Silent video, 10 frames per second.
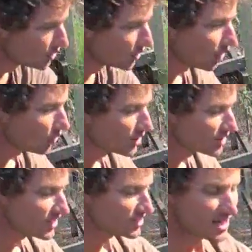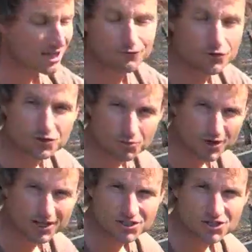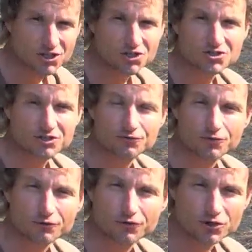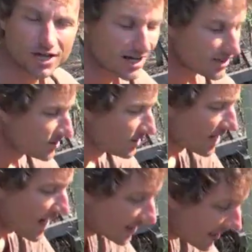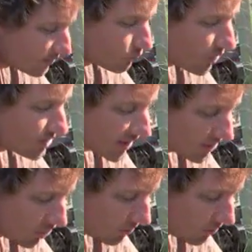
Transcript: You know, or you could just take a few sprigs and you can use it for a few days. Again, rotate your